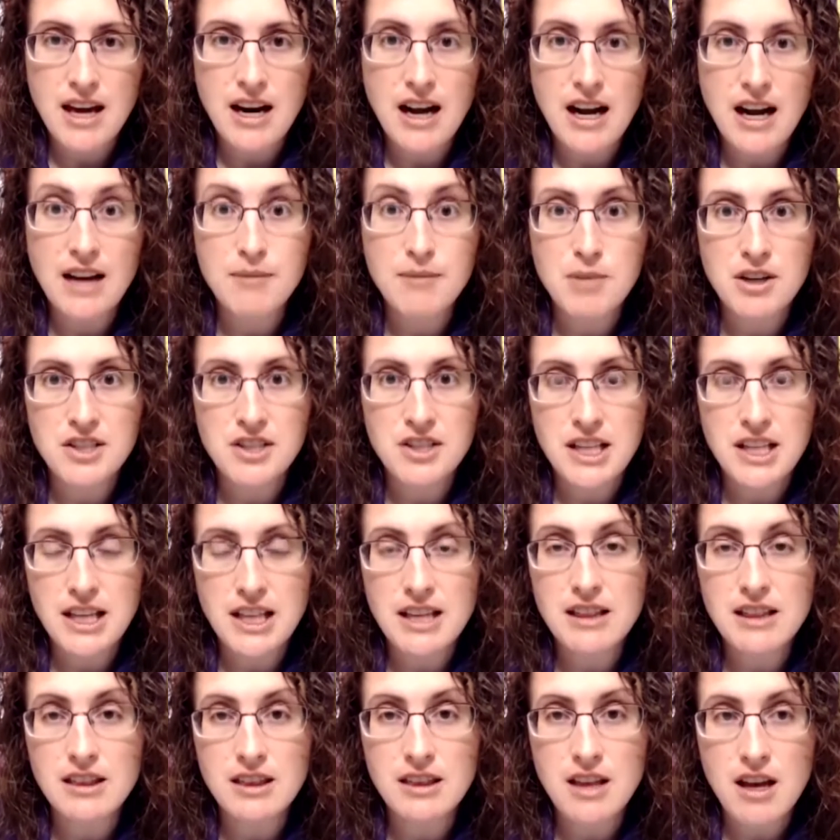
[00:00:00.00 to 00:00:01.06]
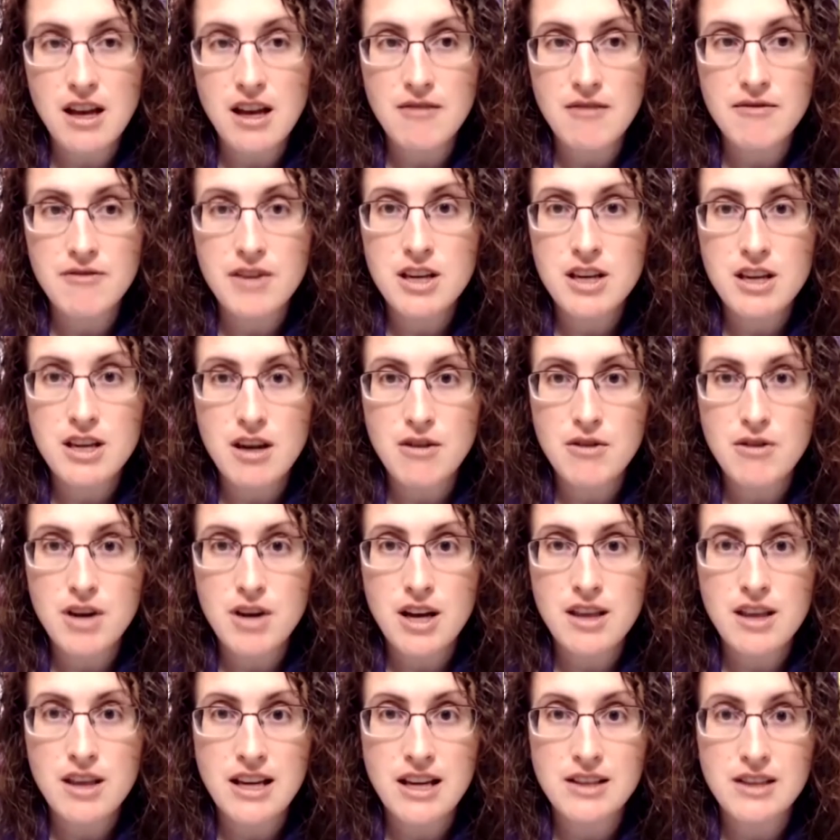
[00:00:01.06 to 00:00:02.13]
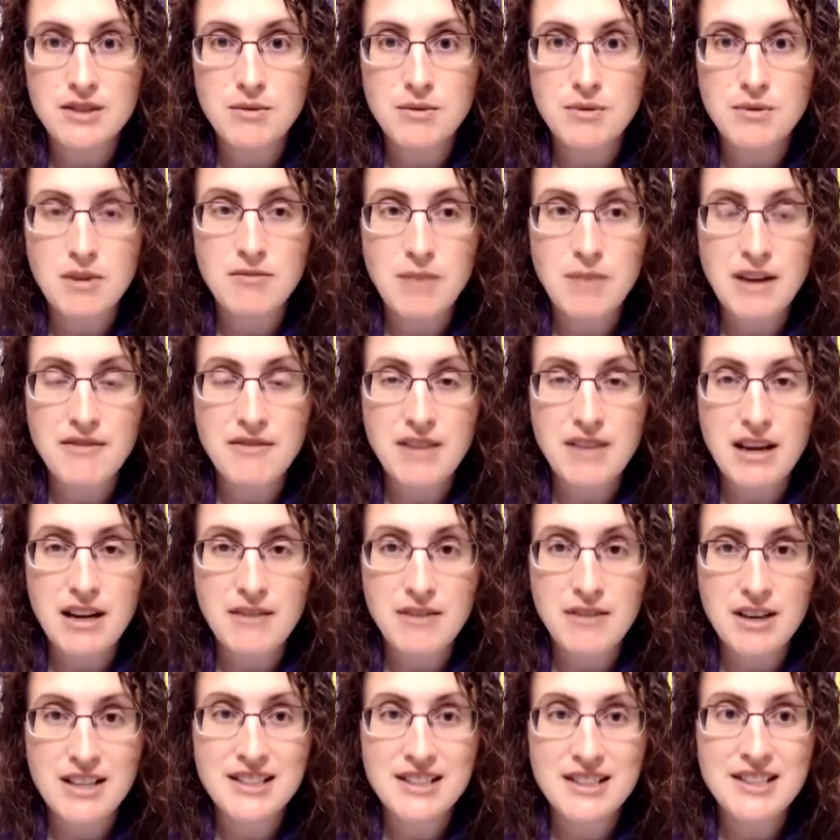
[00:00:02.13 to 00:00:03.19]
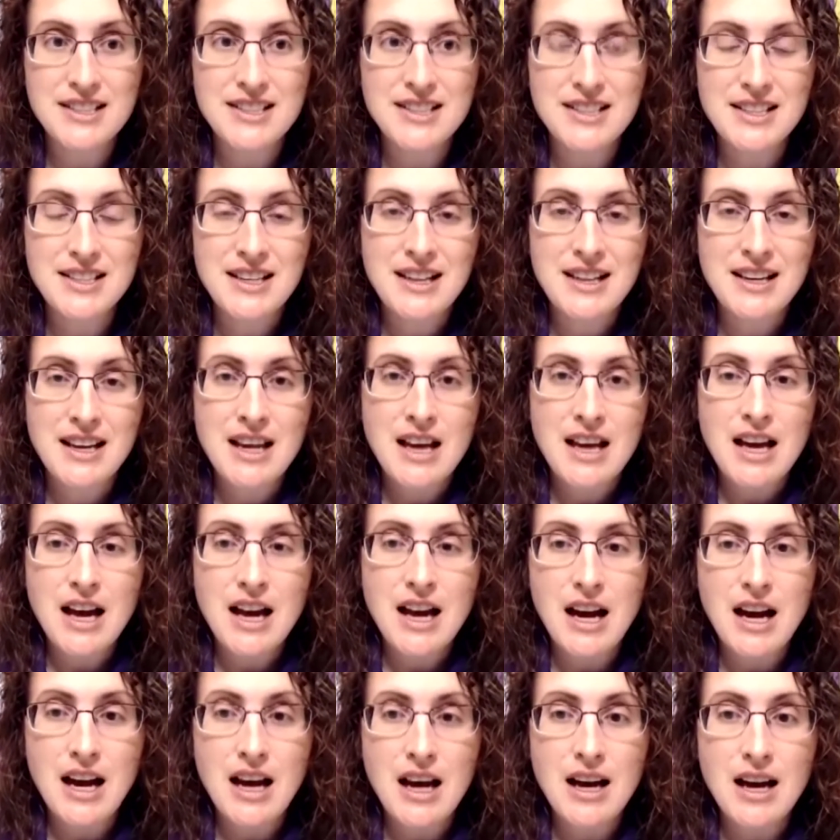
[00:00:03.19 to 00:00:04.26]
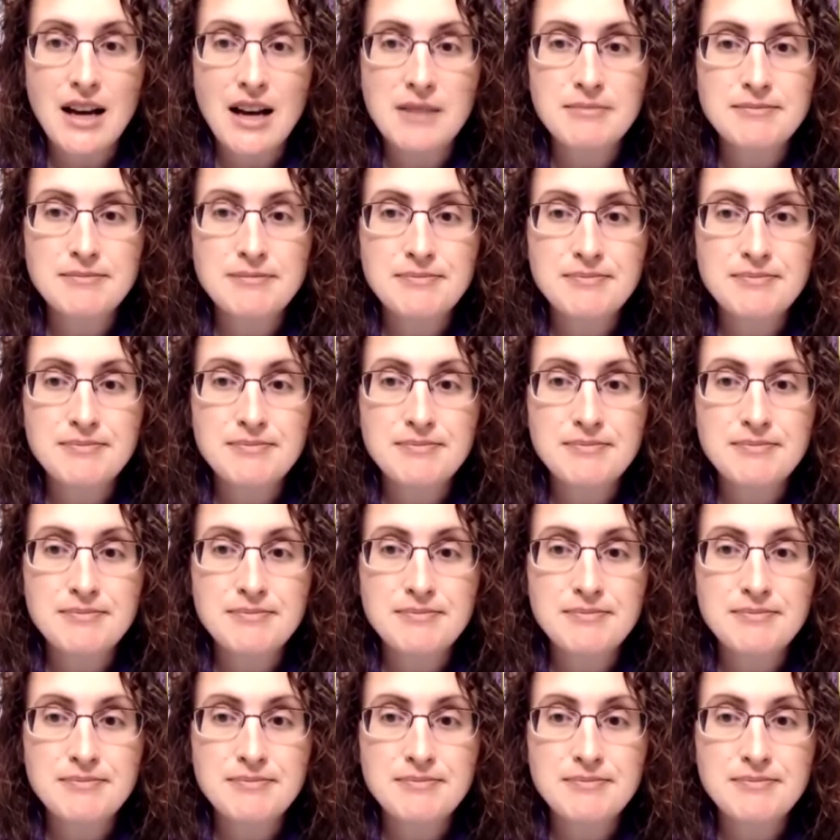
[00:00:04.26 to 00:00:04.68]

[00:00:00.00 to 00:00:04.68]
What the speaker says: I personally love yoga. That's one of my favorites. But